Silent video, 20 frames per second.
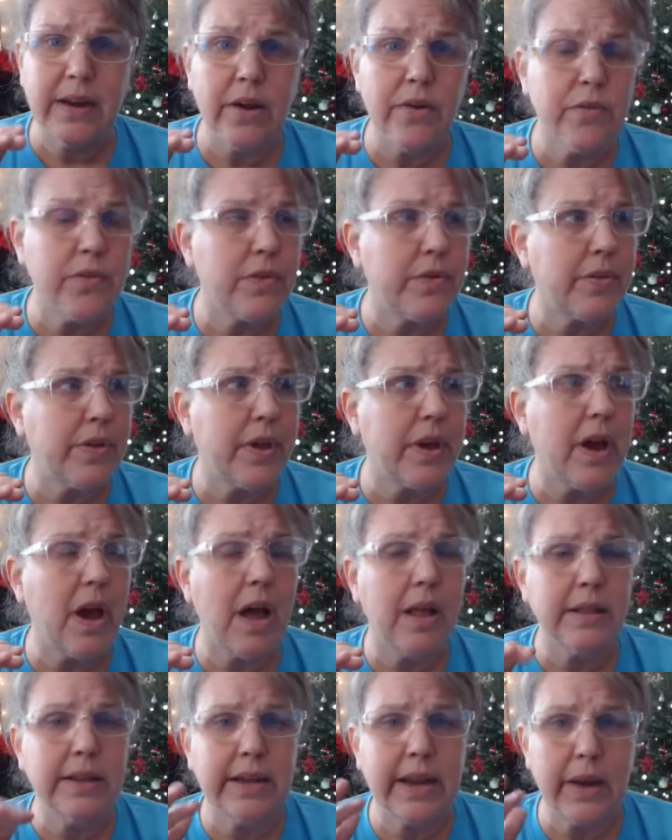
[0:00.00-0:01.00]
over the
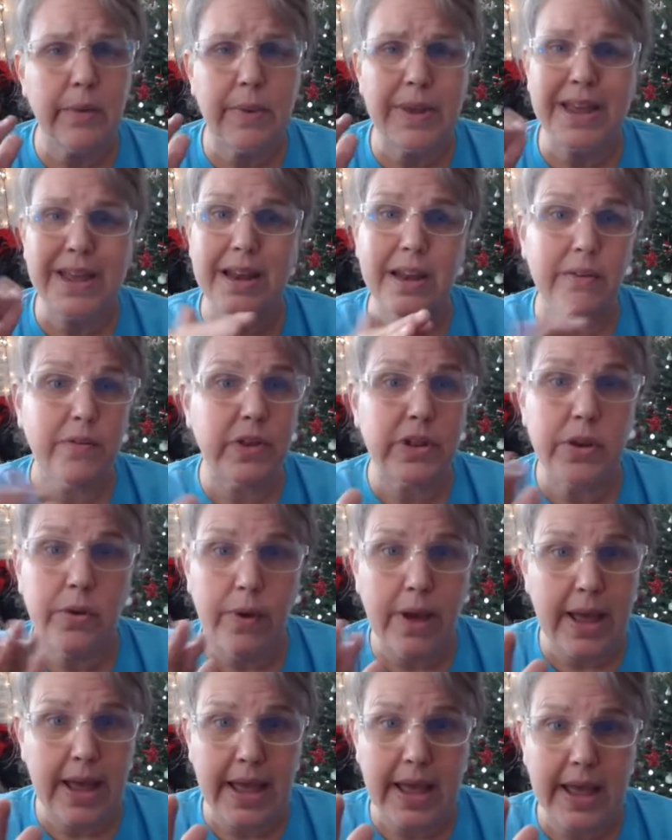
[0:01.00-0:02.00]
holiday weekend, even though
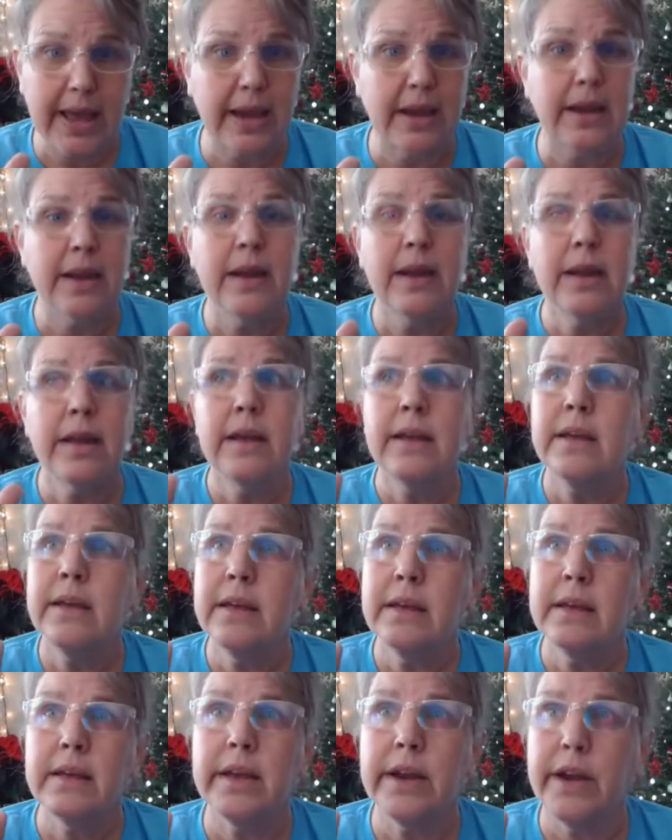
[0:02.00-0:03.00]
I ate,
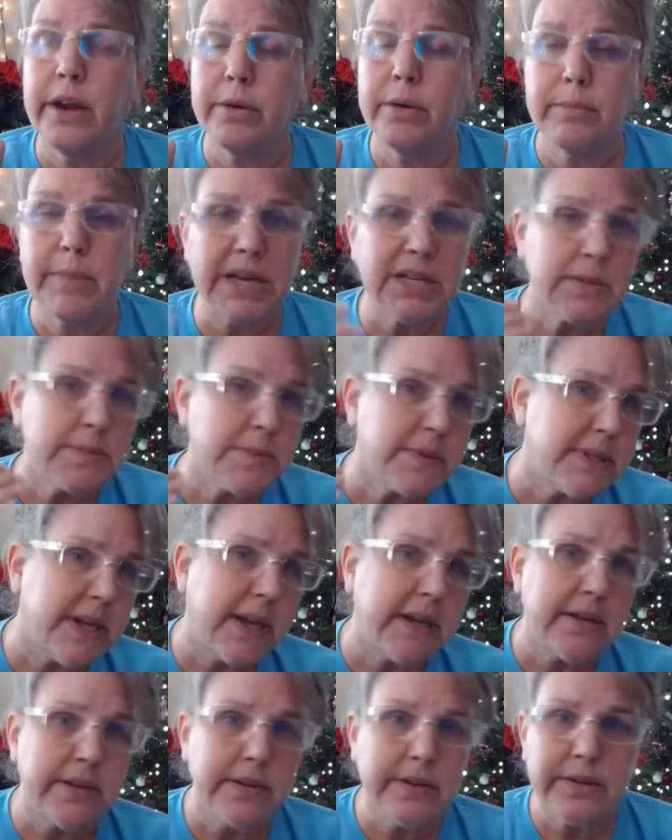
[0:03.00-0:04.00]
you know, mashed
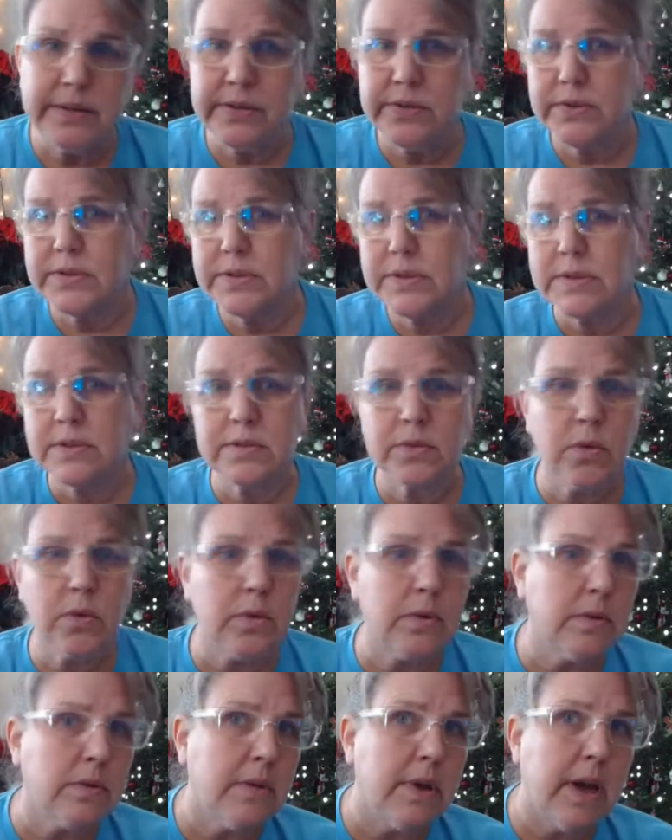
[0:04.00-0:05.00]
potatoes.
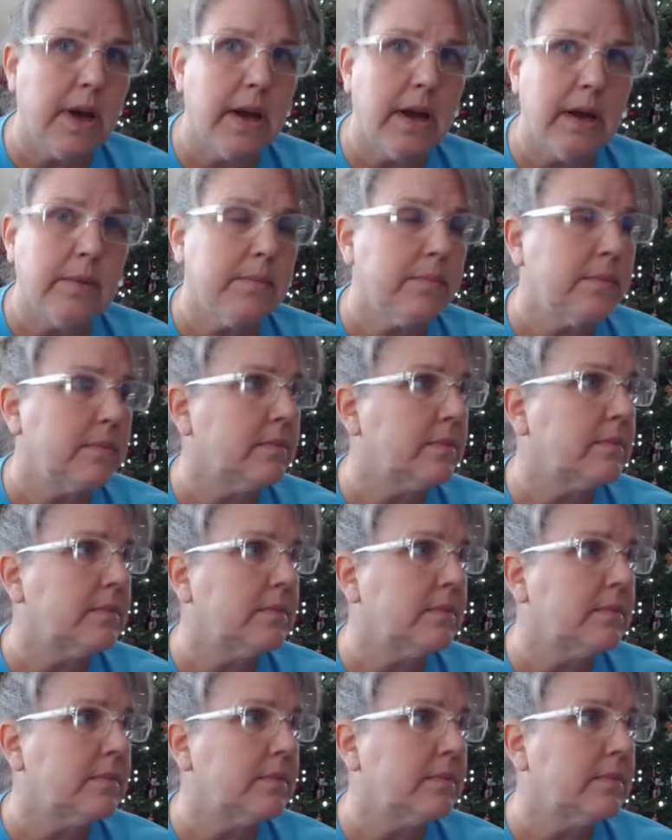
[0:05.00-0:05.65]
Some